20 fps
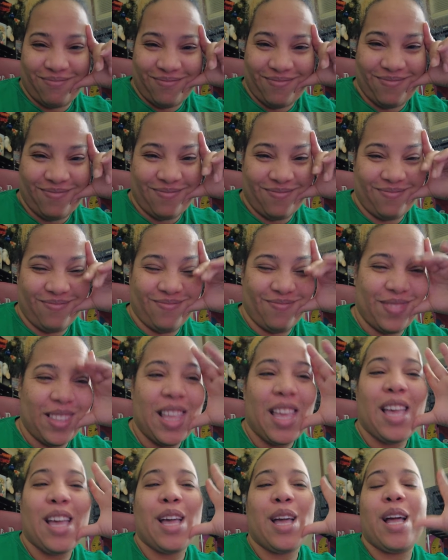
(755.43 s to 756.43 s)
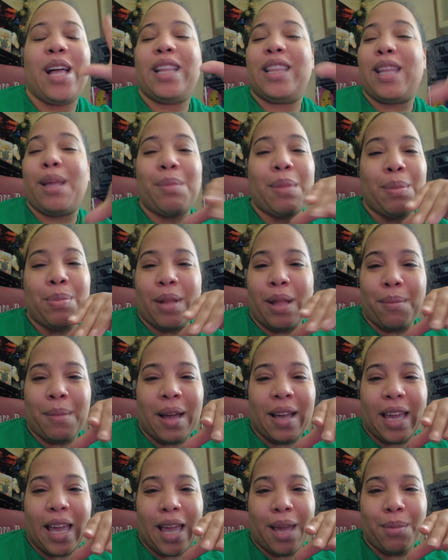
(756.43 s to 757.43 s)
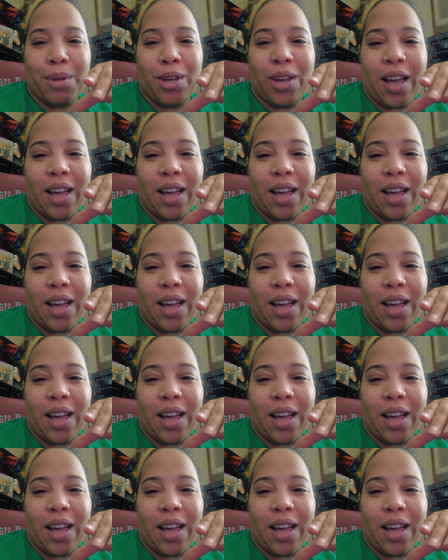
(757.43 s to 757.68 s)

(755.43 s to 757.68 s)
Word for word: Let me play my game,